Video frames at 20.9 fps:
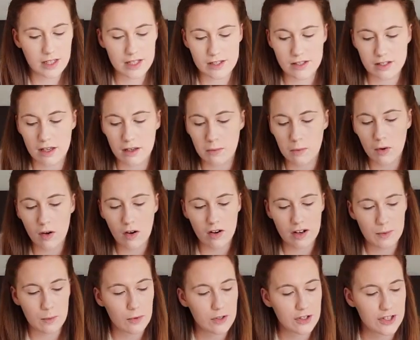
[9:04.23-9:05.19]
So what
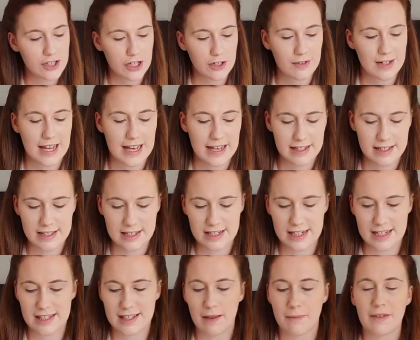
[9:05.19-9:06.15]
I would do
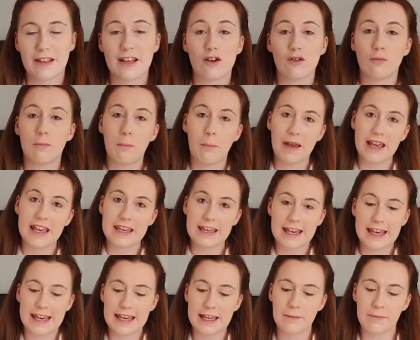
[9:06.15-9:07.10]
next is something called
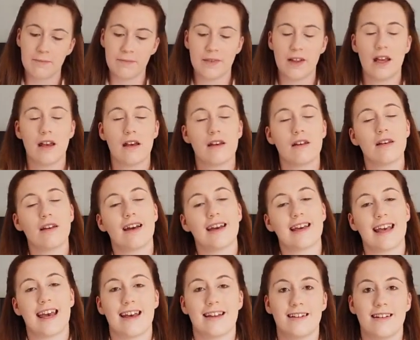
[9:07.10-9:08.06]
baking.
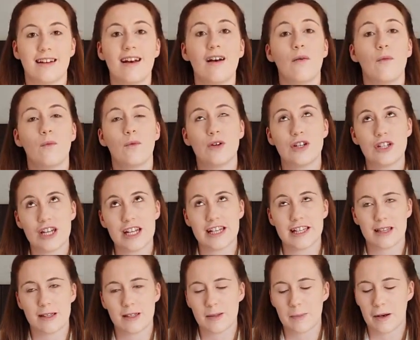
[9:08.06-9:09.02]
Again, would
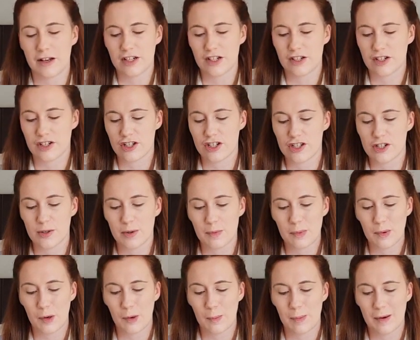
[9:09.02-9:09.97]
need the sponge to do
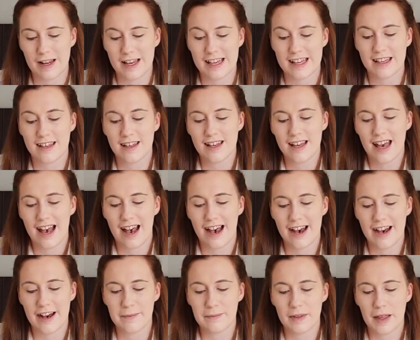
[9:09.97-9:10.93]
it properly,
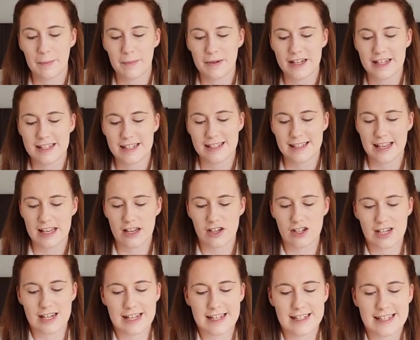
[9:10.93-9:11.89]
but it's
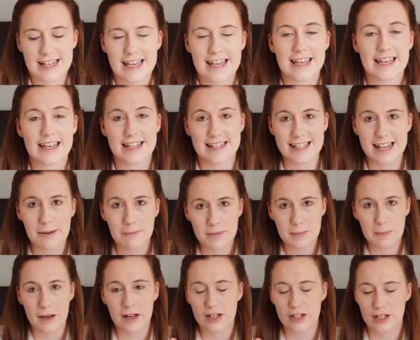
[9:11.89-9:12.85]
essentially taking a damp
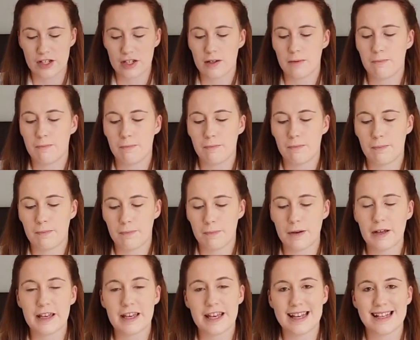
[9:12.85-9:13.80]
sponge,
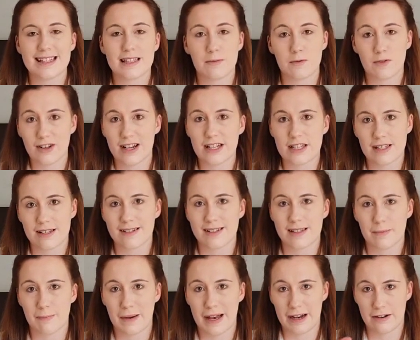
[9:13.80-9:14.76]
putting in some
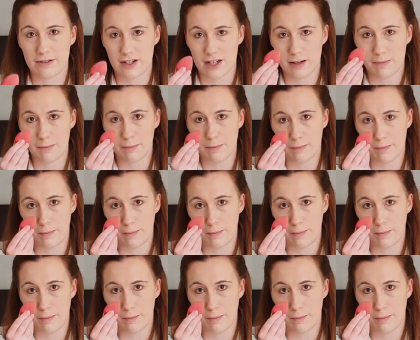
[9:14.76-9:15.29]
translucent powder,